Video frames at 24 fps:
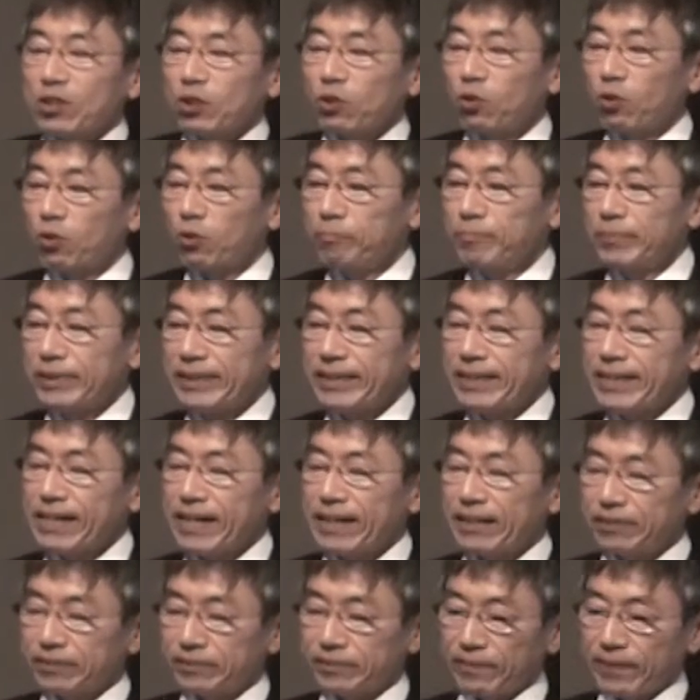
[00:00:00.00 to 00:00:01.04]
Colombia,
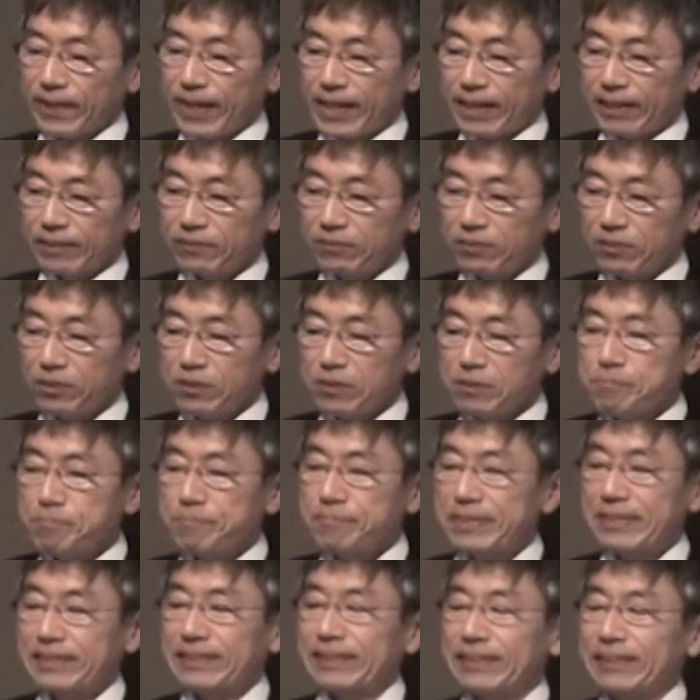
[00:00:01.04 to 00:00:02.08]
El Dorado,
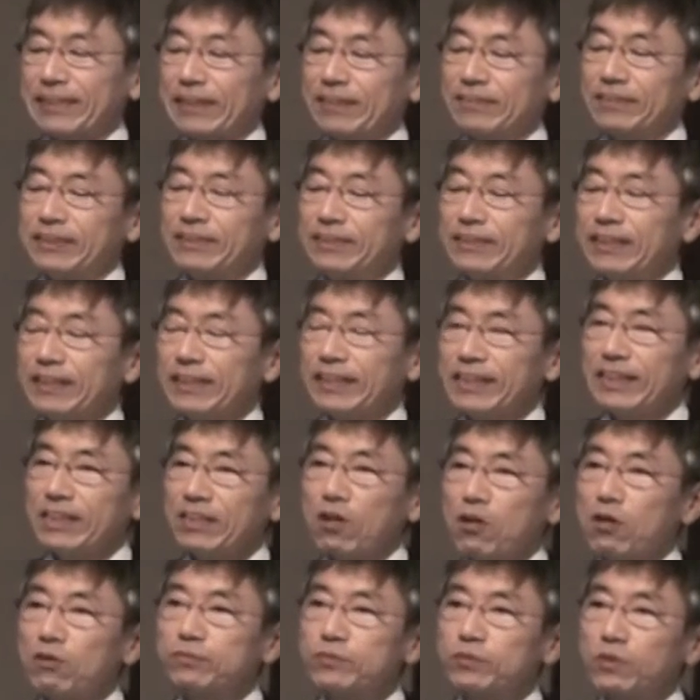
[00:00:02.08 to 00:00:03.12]
mystical
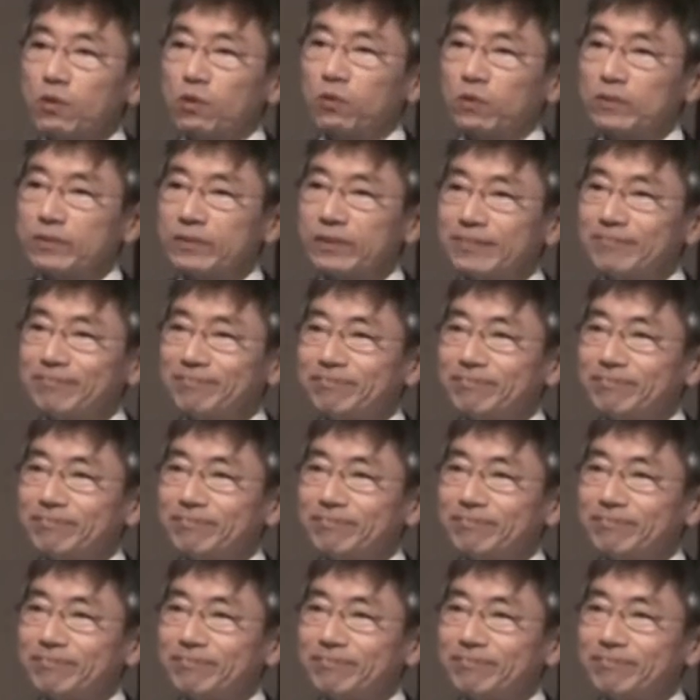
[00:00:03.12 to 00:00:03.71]
city of gold.